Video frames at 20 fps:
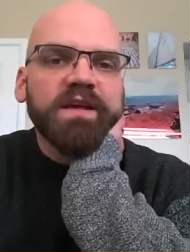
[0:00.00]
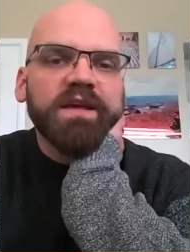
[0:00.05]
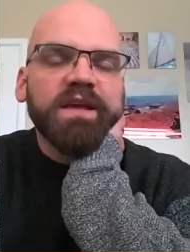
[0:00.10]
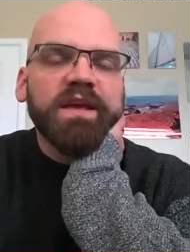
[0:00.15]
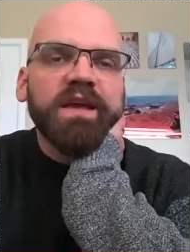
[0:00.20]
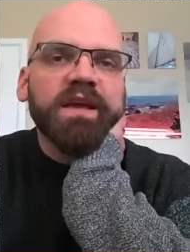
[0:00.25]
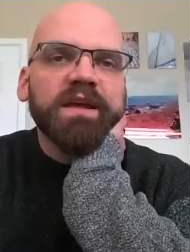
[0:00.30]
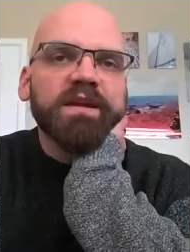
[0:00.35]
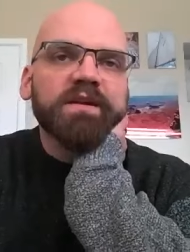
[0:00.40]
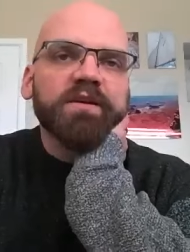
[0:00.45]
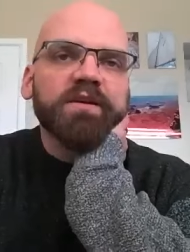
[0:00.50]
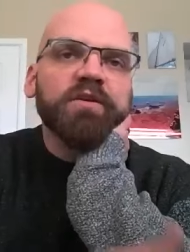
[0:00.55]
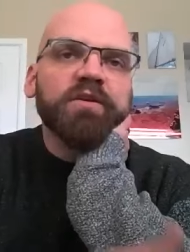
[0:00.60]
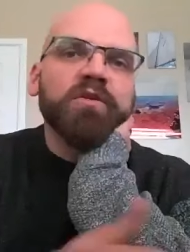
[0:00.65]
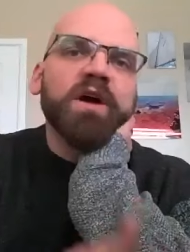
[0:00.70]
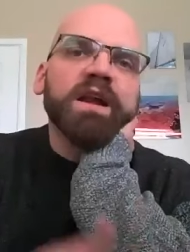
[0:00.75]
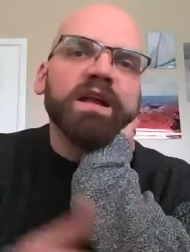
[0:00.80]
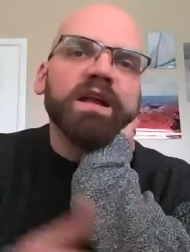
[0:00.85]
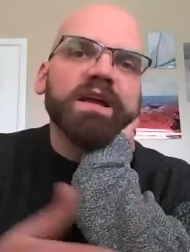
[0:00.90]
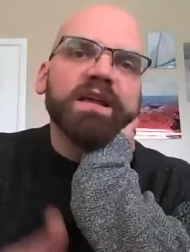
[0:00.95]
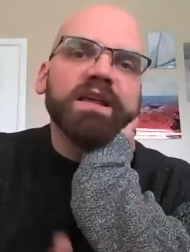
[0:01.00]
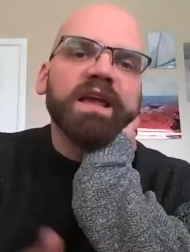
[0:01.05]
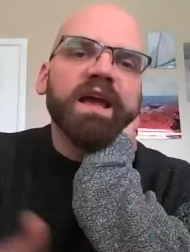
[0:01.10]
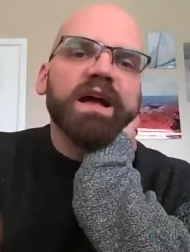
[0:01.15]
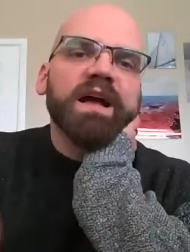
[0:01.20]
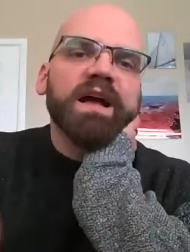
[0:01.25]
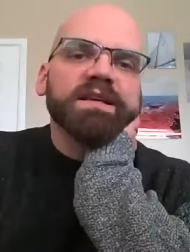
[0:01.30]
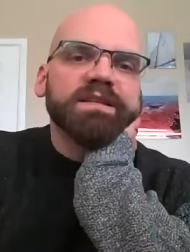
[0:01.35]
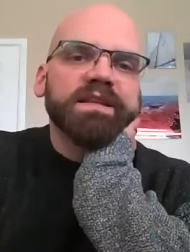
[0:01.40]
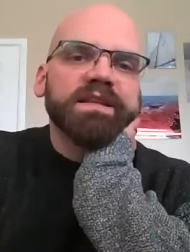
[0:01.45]
and chronic
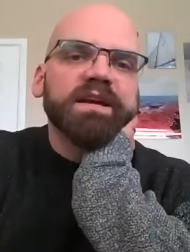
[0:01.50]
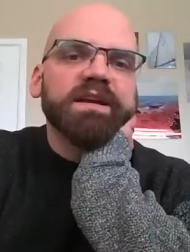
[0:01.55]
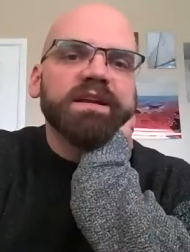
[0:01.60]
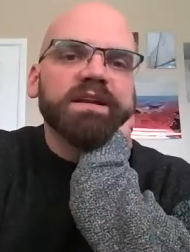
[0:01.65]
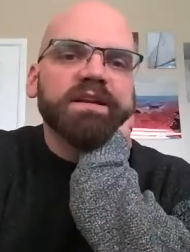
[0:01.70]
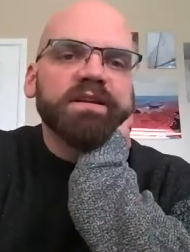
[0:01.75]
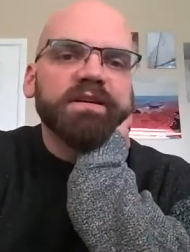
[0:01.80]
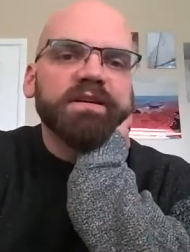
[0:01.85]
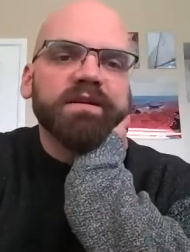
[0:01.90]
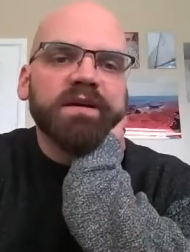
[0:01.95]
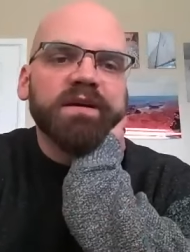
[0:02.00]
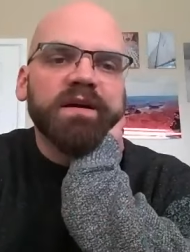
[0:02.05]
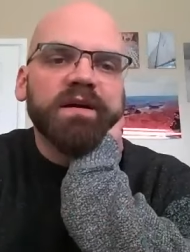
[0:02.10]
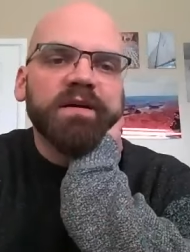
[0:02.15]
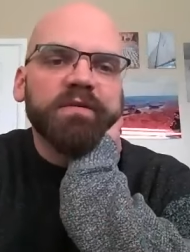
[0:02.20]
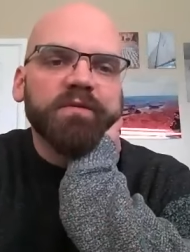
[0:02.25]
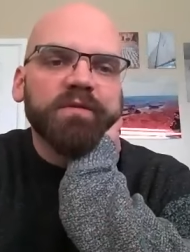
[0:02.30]
gaslighting uh,